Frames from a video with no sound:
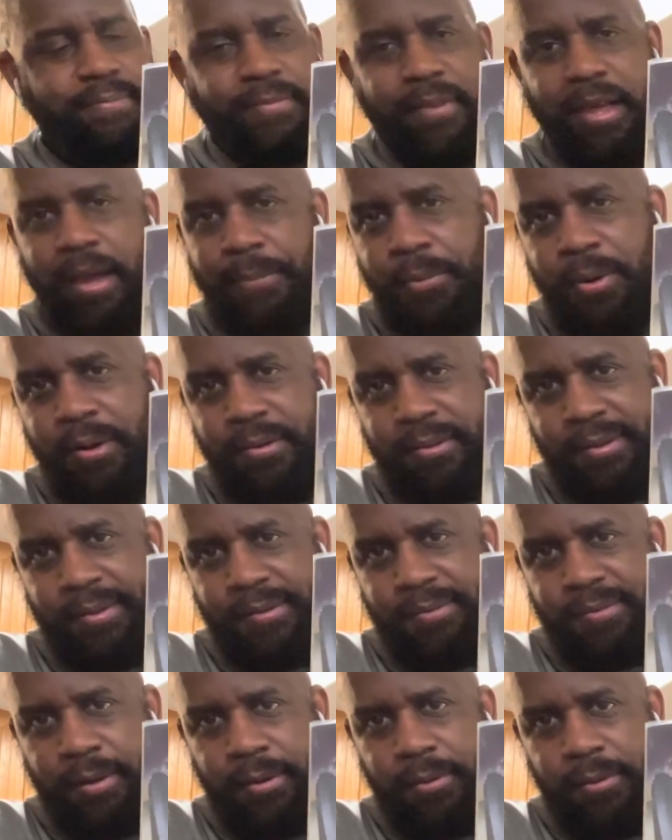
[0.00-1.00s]
I bought this.
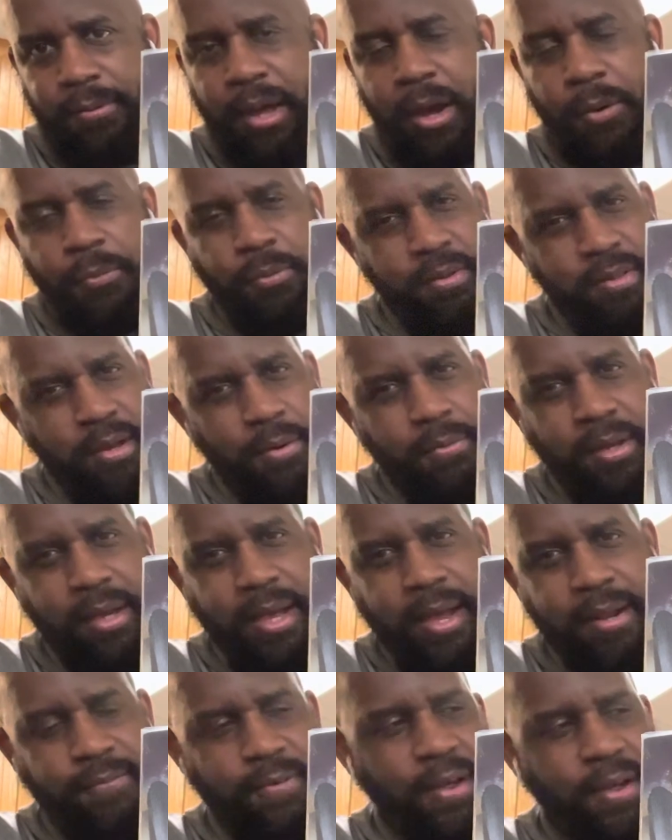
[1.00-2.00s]
So I wish I would have
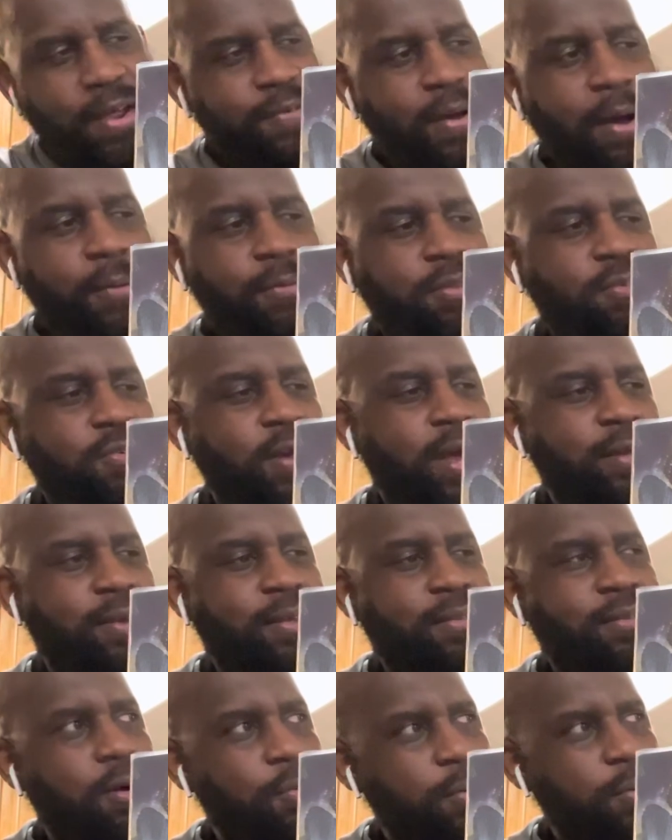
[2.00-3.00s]
got the. If I try to
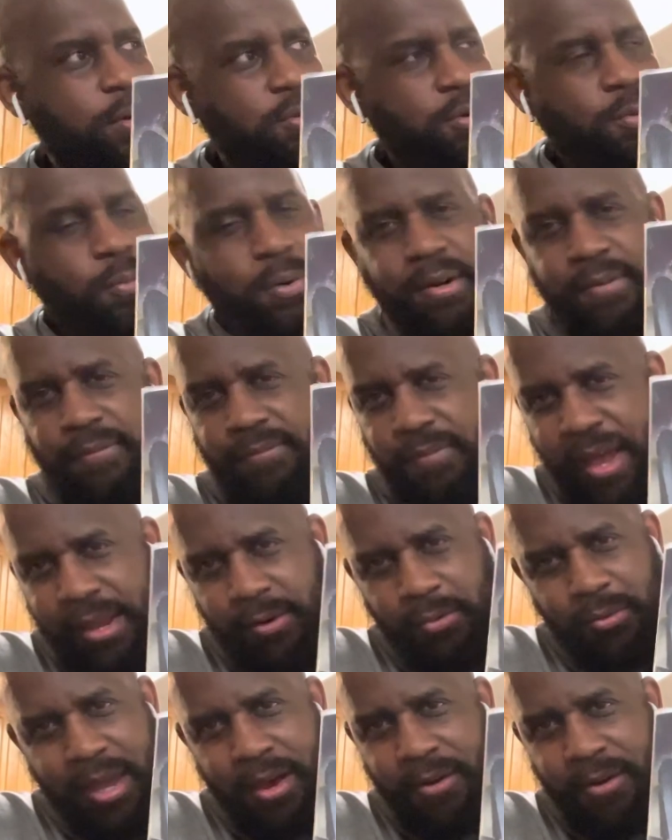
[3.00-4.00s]
get the original one on
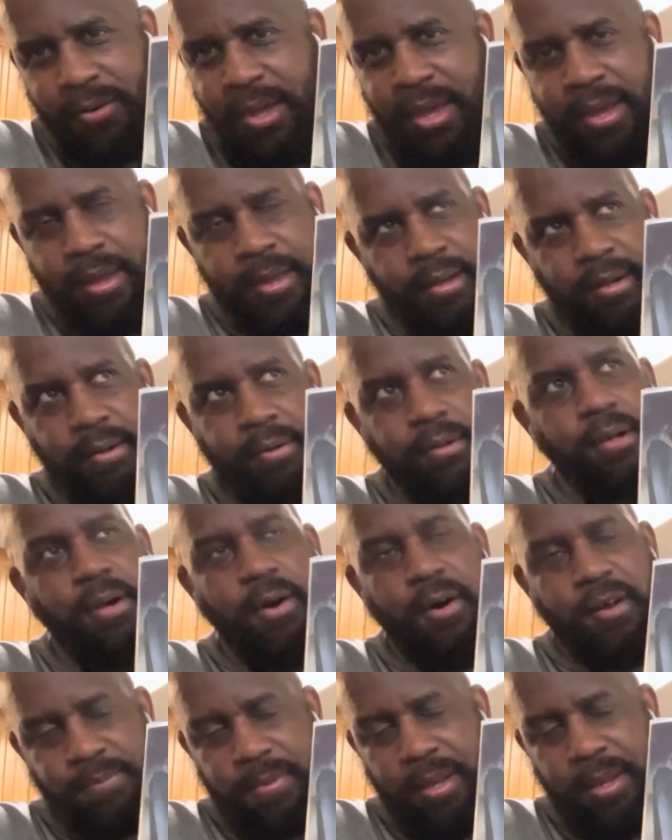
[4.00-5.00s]
vinyl now, it'll
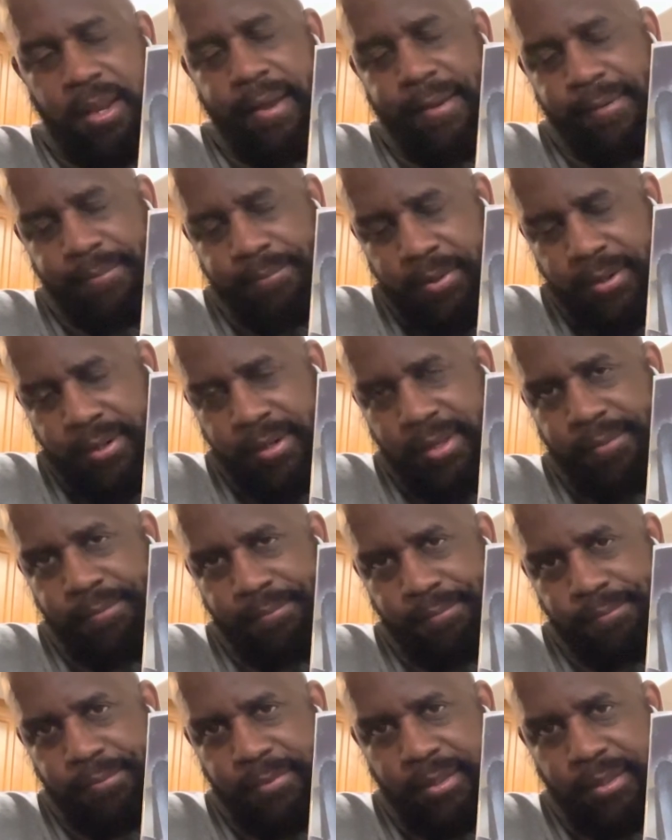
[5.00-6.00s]
cost me a lot of money.
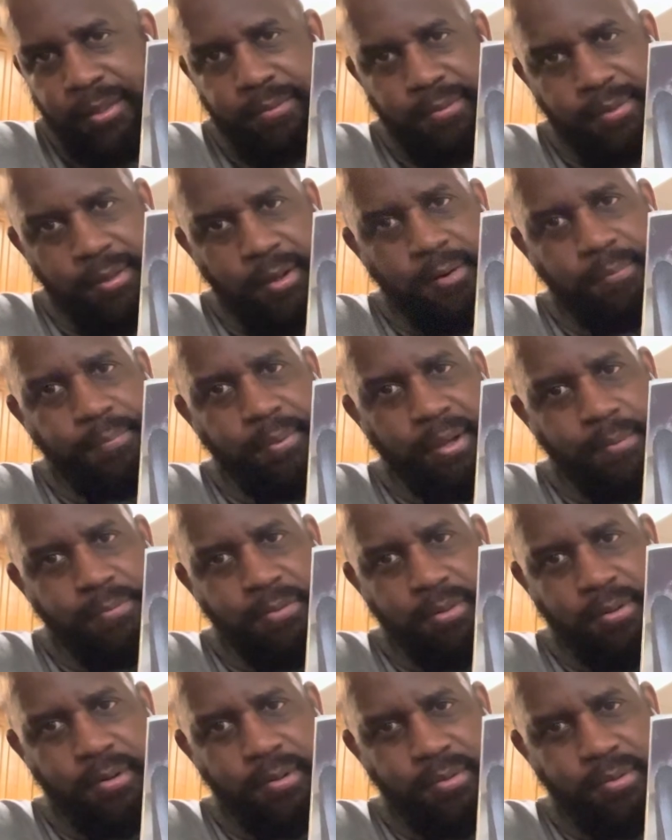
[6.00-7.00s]
So, but I'm
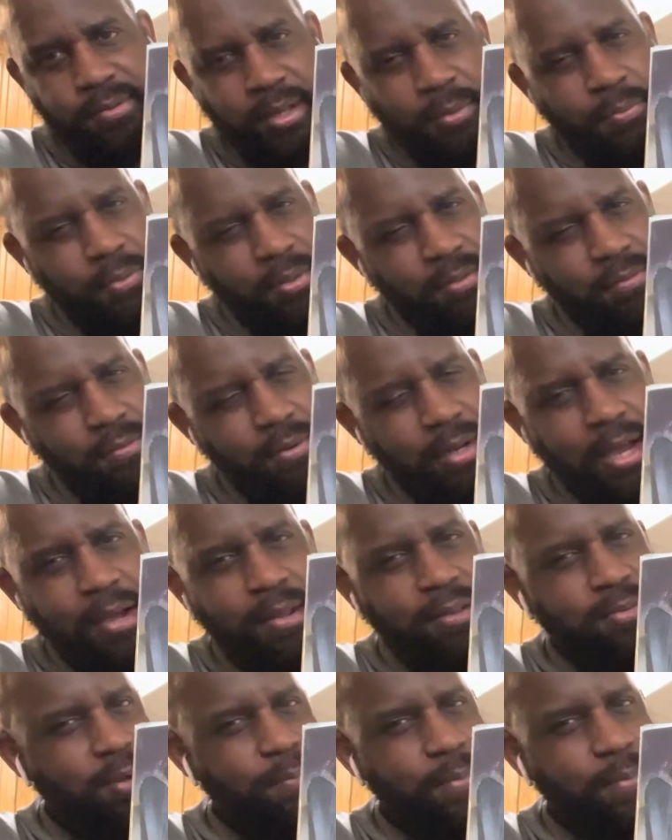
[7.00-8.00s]
just gonna stick with this for now. I
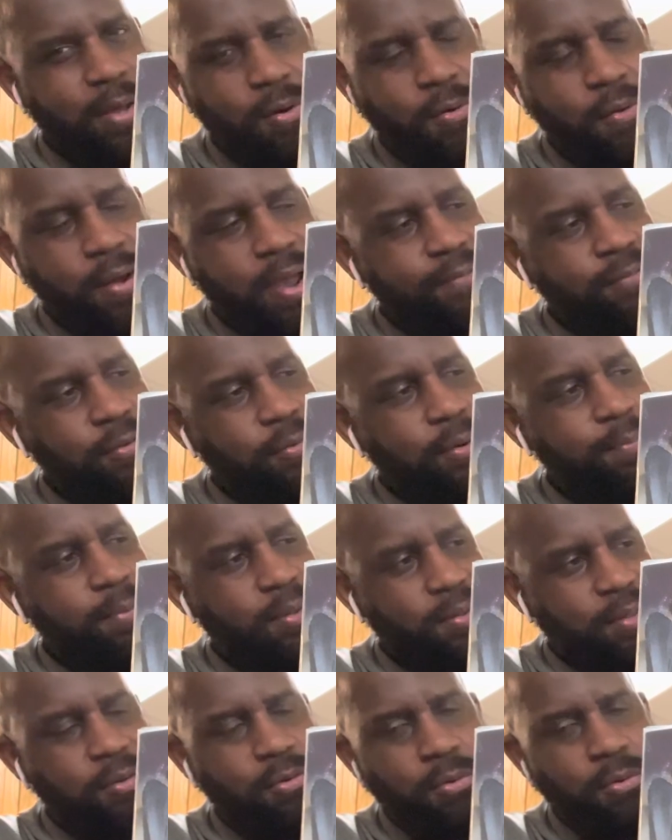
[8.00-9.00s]
still may go after it
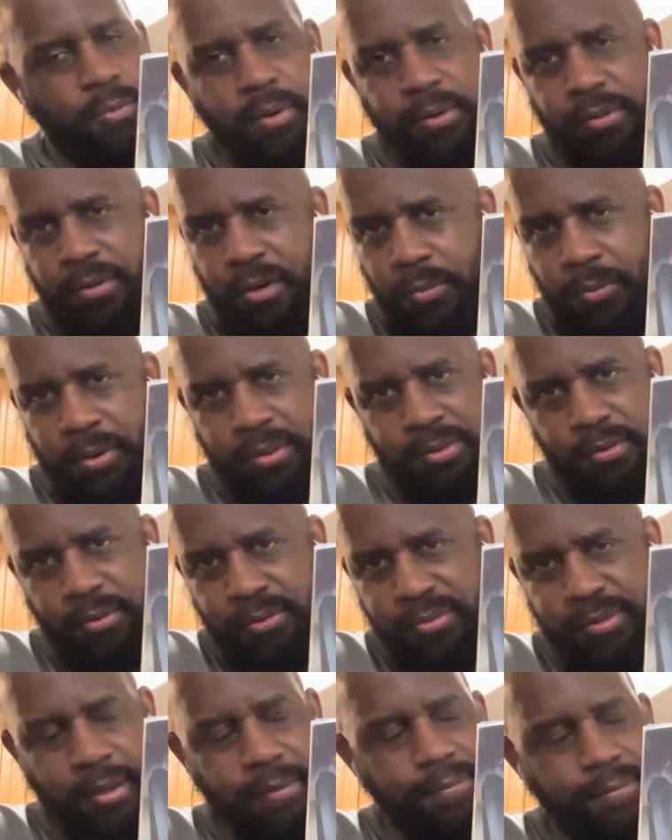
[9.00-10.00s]
because I do want the original
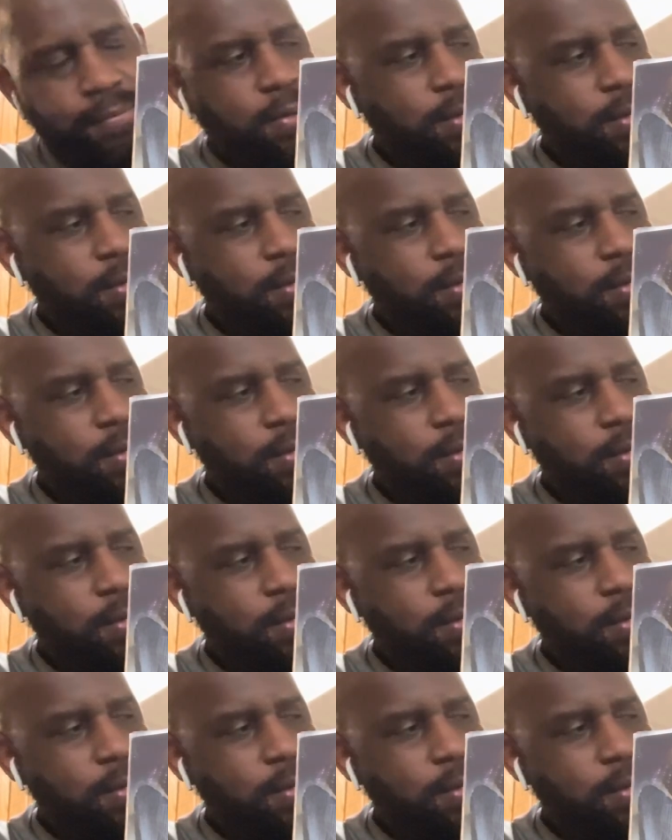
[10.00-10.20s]
stuff.